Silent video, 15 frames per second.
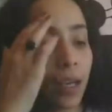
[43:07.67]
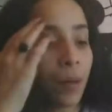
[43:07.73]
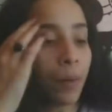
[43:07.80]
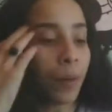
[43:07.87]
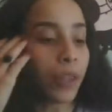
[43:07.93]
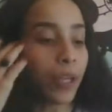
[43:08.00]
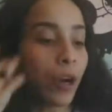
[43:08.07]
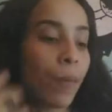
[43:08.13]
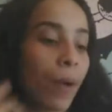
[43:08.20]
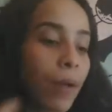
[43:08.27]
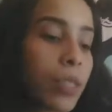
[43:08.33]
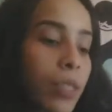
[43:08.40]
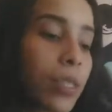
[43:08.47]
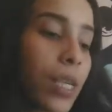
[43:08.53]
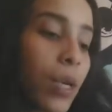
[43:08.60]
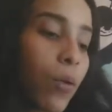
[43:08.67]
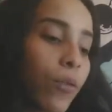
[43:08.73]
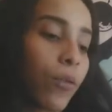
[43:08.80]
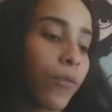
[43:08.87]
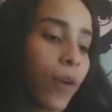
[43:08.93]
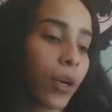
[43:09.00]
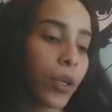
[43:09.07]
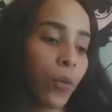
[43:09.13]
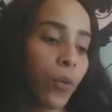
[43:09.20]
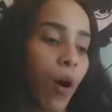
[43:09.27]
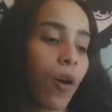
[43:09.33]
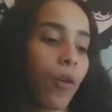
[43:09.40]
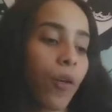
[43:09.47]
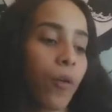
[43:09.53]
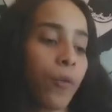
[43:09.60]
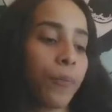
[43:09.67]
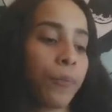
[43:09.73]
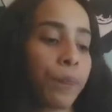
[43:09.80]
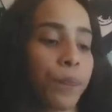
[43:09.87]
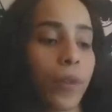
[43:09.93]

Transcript: But they're about to see who the fuck you are, though.